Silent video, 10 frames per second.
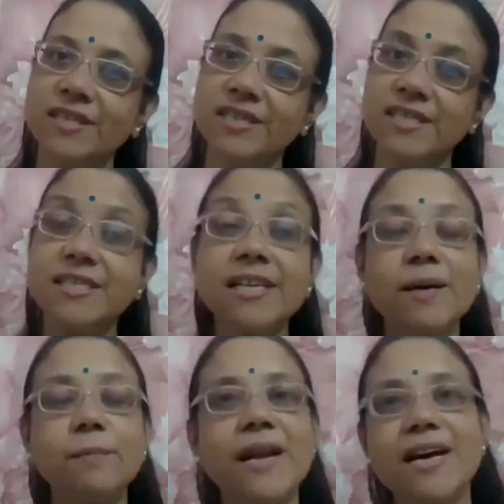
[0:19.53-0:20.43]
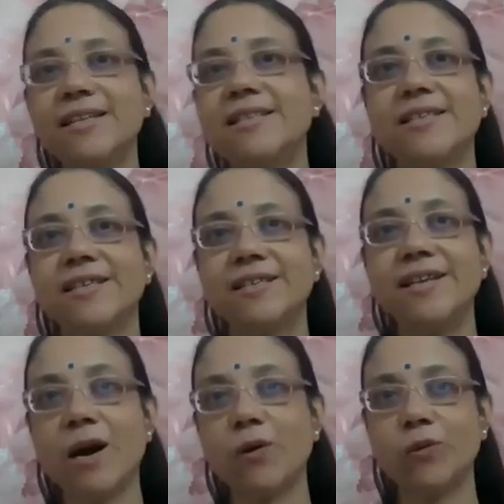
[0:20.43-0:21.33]
still applies
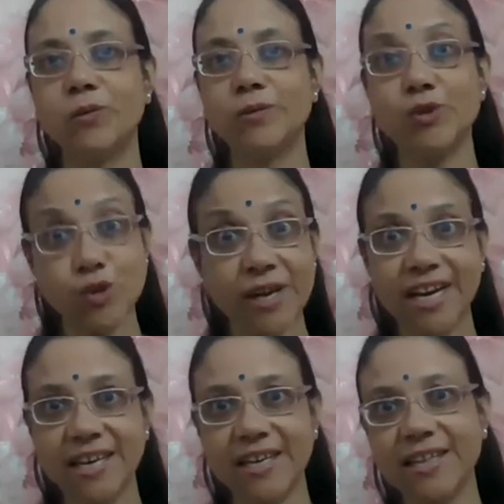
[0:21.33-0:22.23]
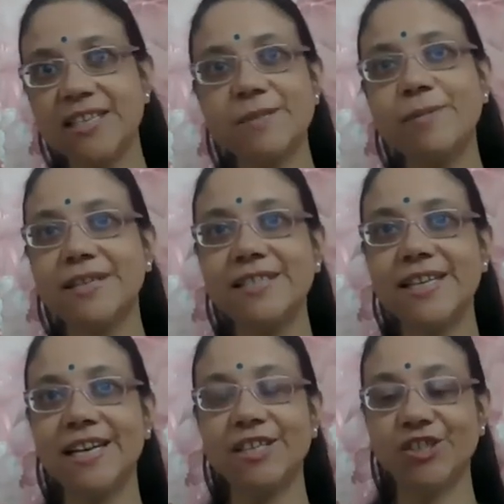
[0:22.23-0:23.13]
now, today, in this present
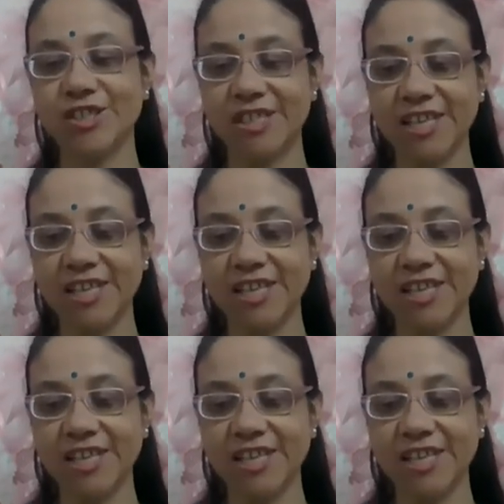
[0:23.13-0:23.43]
age.